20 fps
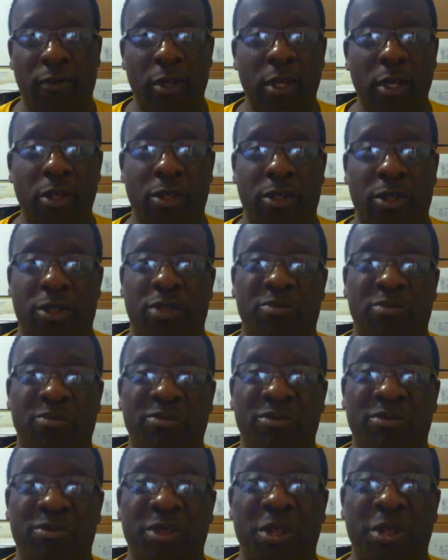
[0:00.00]
this,
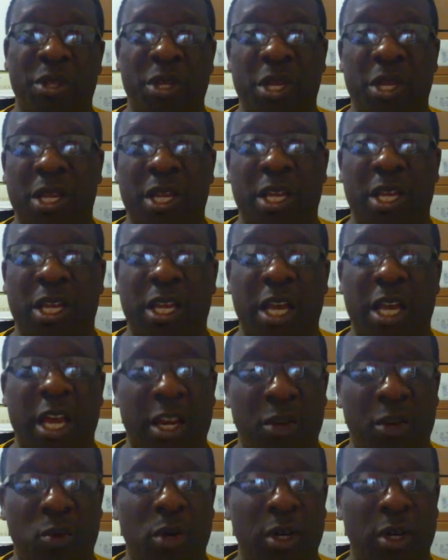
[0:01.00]
I
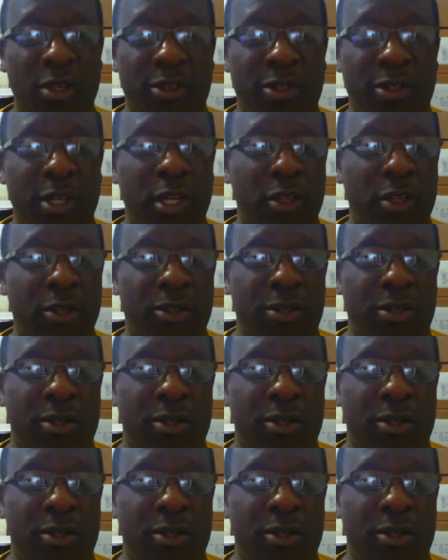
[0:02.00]
don't want to say this